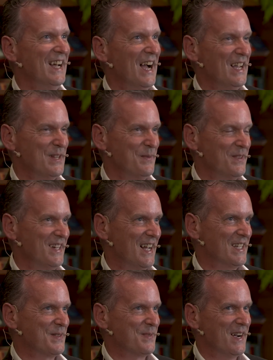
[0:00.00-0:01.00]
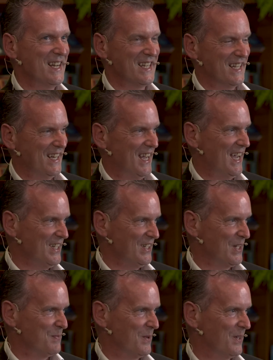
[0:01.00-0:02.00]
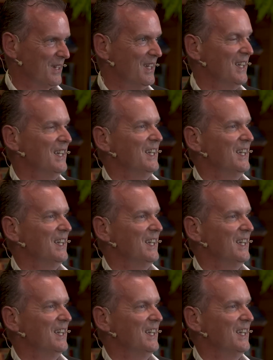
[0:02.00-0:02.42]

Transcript: I suppose not surprisingly, hated the book.